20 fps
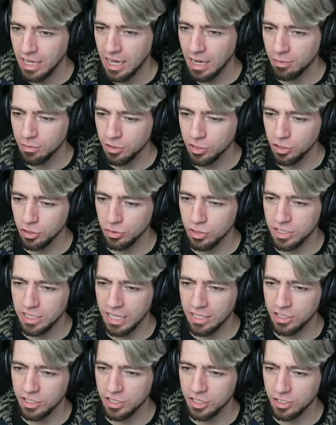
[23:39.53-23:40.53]
I'm going to do
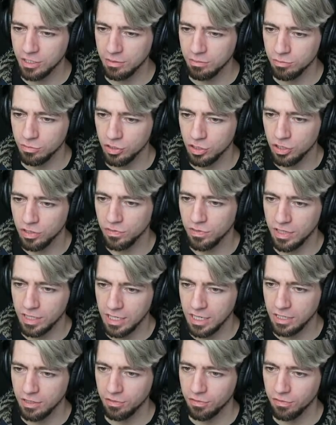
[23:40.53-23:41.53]
sense on him just for the
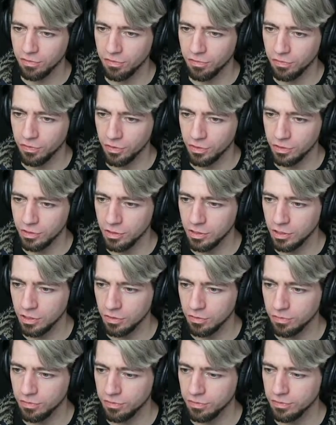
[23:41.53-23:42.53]
kind of fun
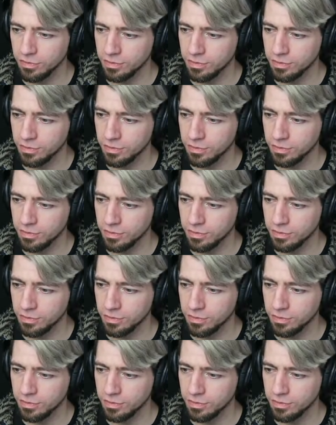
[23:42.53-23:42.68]
of...